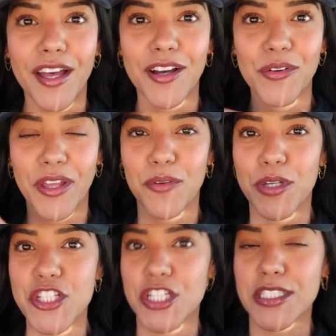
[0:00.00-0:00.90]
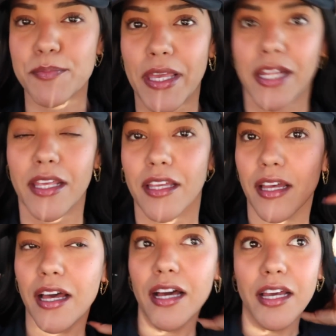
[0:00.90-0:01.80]
Okay, we just made it.
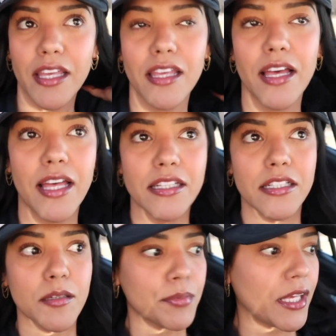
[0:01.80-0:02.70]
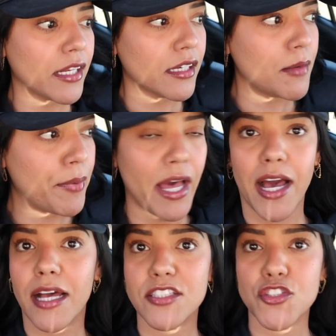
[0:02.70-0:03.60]
I ended up getting a
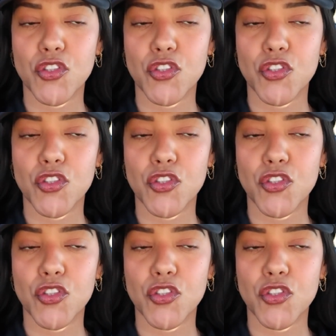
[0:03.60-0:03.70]
pass